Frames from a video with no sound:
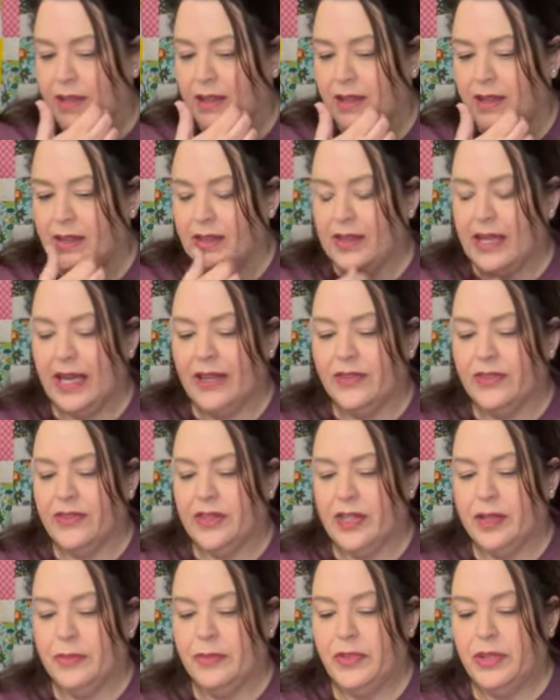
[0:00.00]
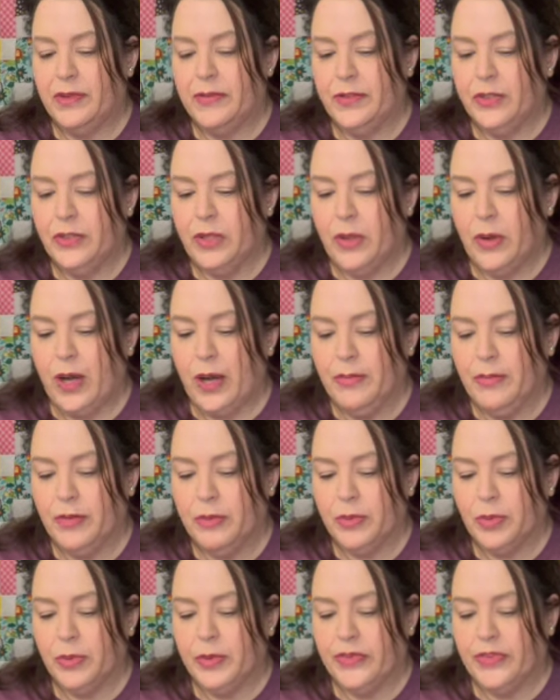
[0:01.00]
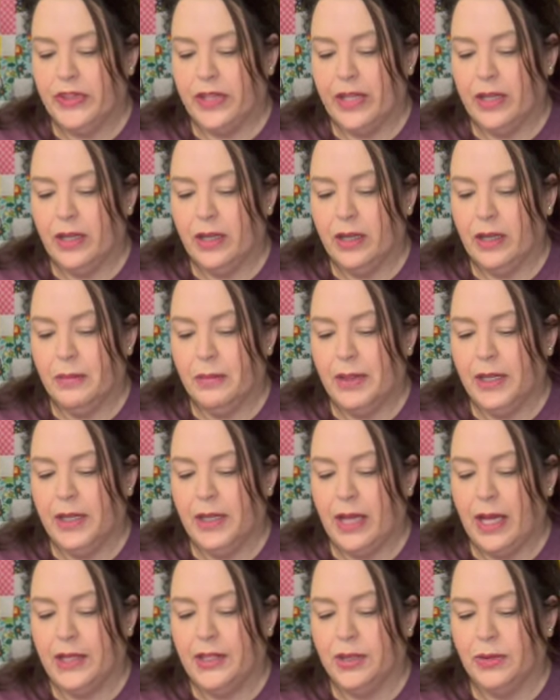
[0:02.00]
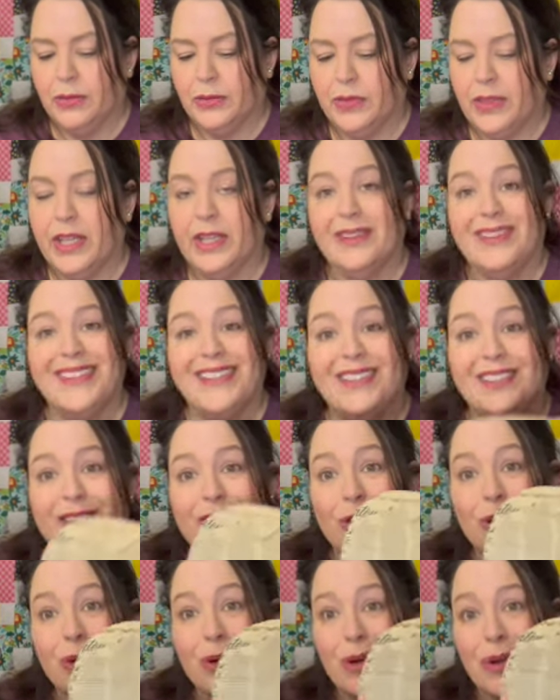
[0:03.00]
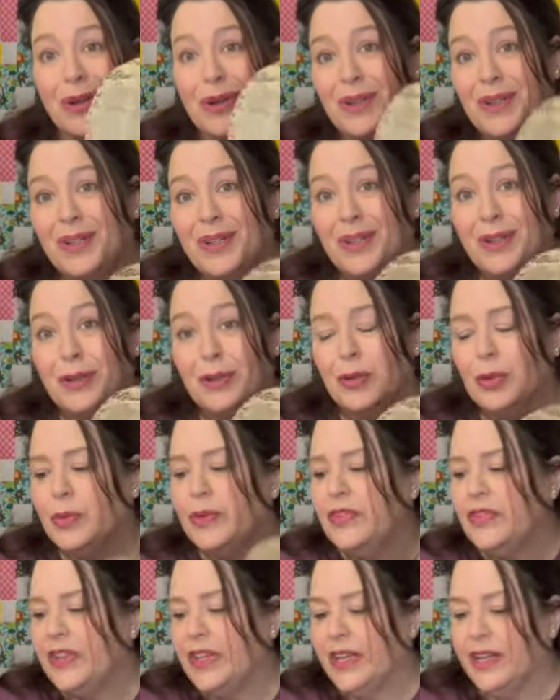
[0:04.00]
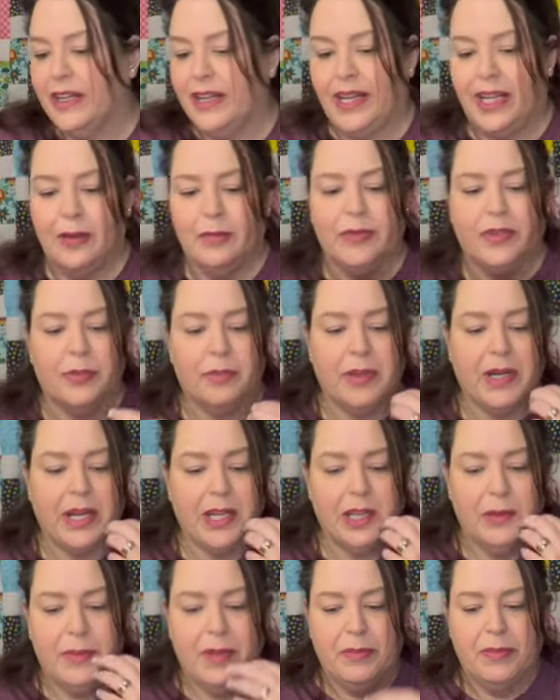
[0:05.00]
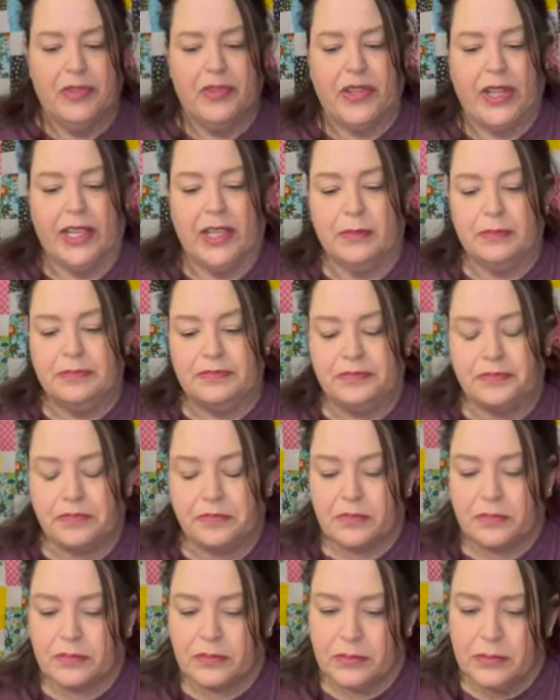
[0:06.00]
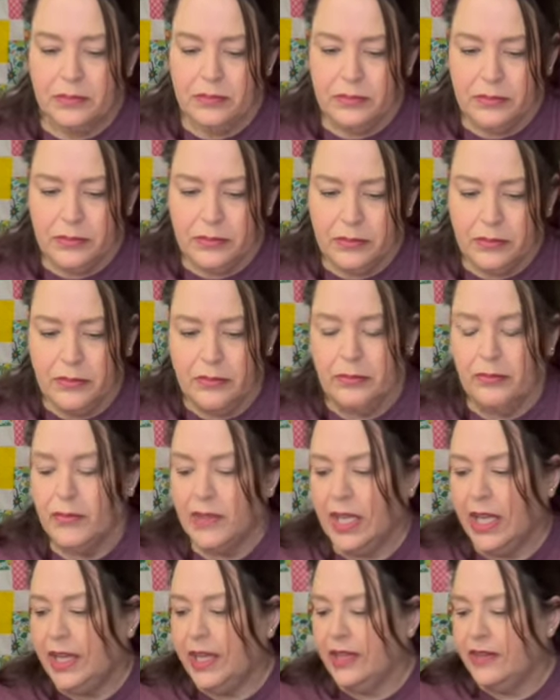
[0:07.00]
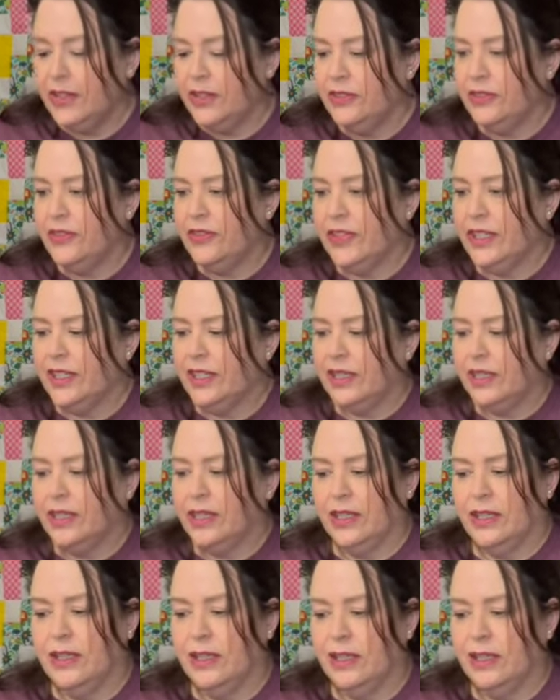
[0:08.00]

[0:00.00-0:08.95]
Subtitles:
last names. And if you know, I'm from Louisiana, but I don't think these are Louisiana names, but I could be mistaken. And I didn't see any